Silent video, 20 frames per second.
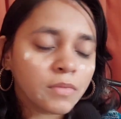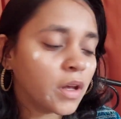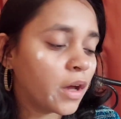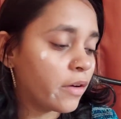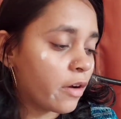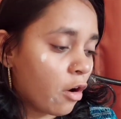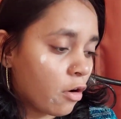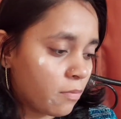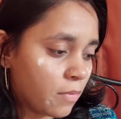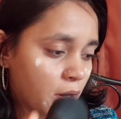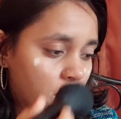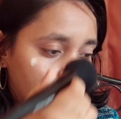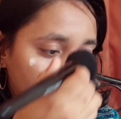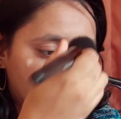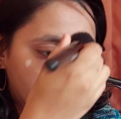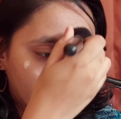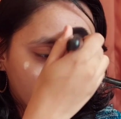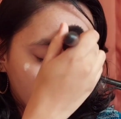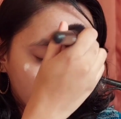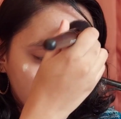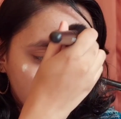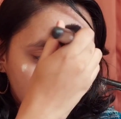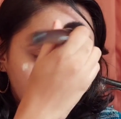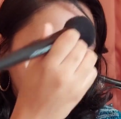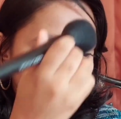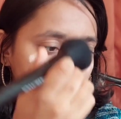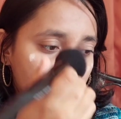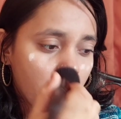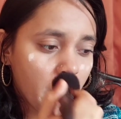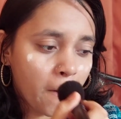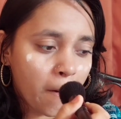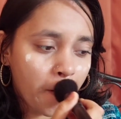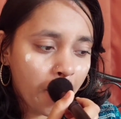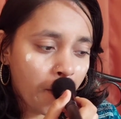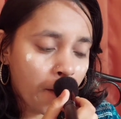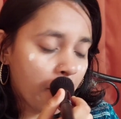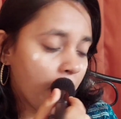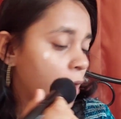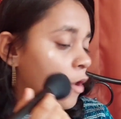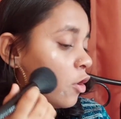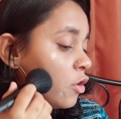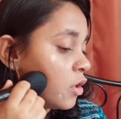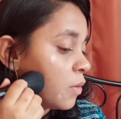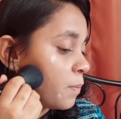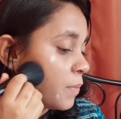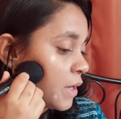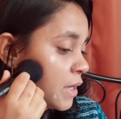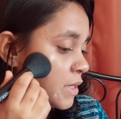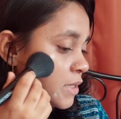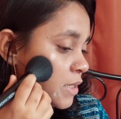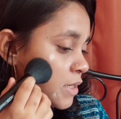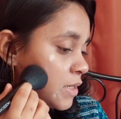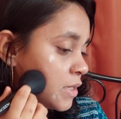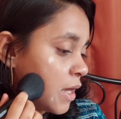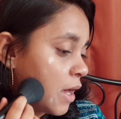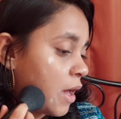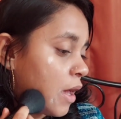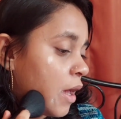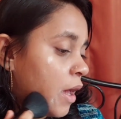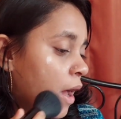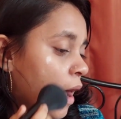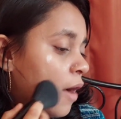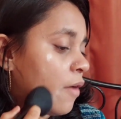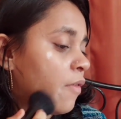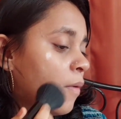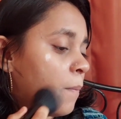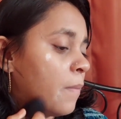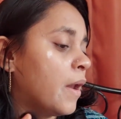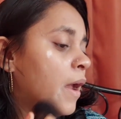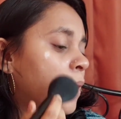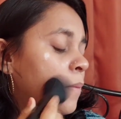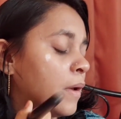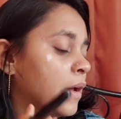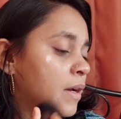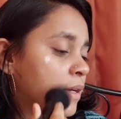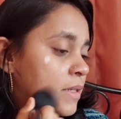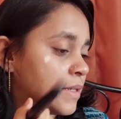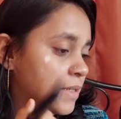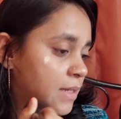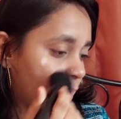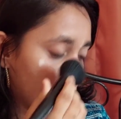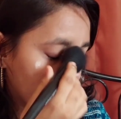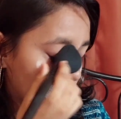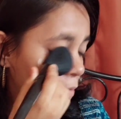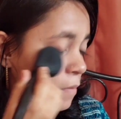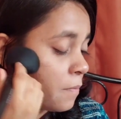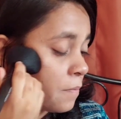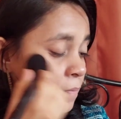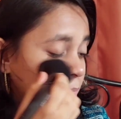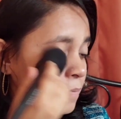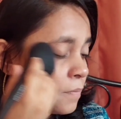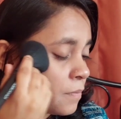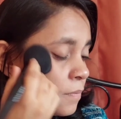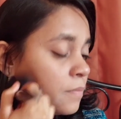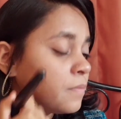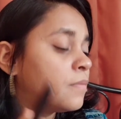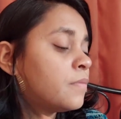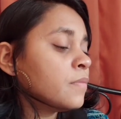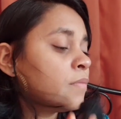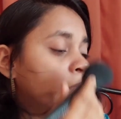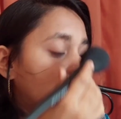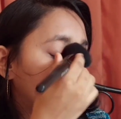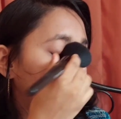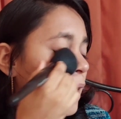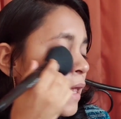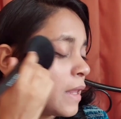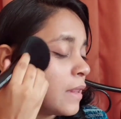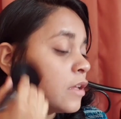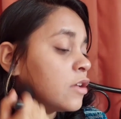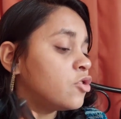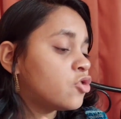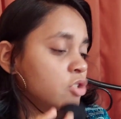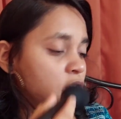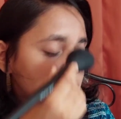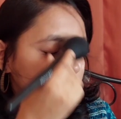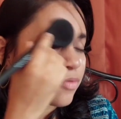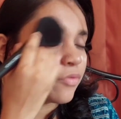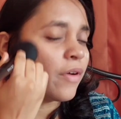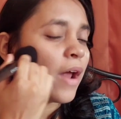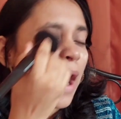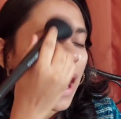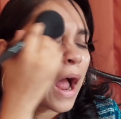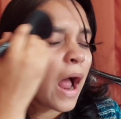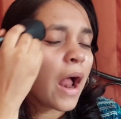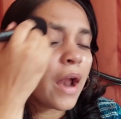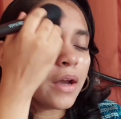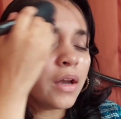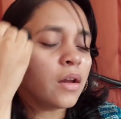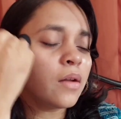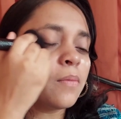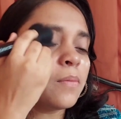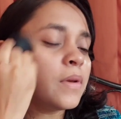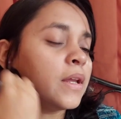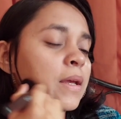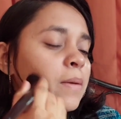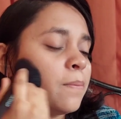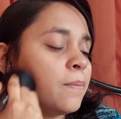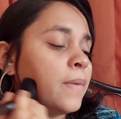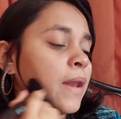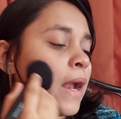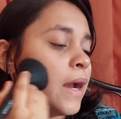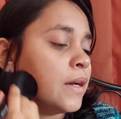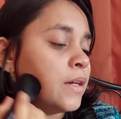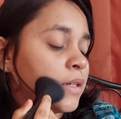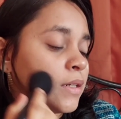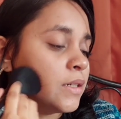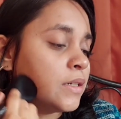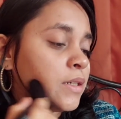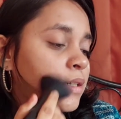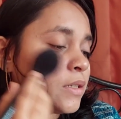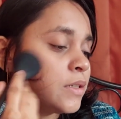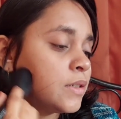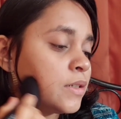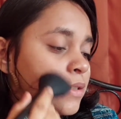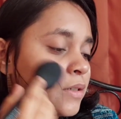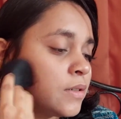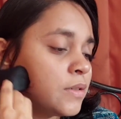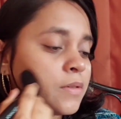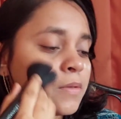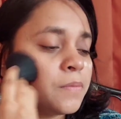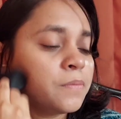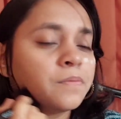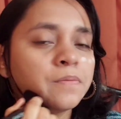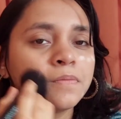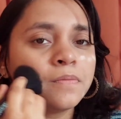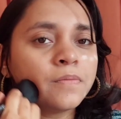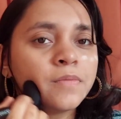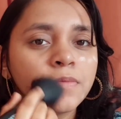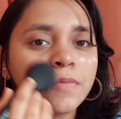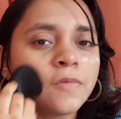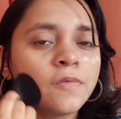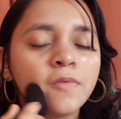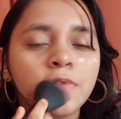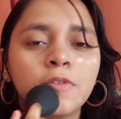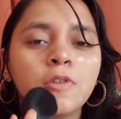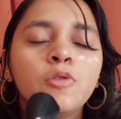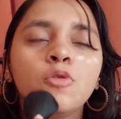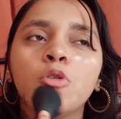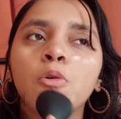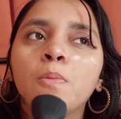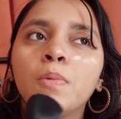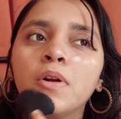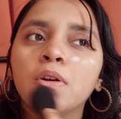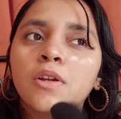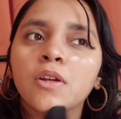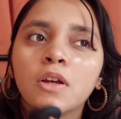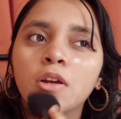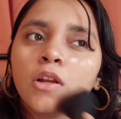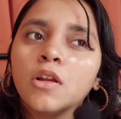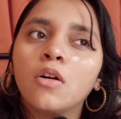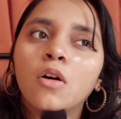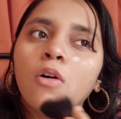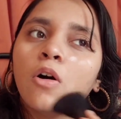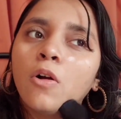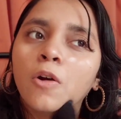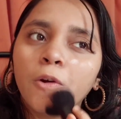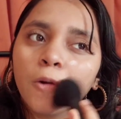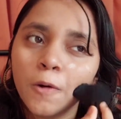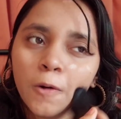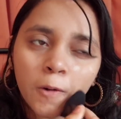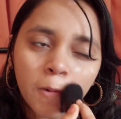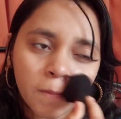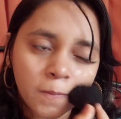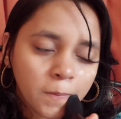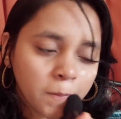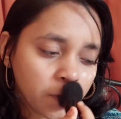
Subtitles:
around my nose, and on the places I have applied my concealer, and then just randomly blend it with no particular order.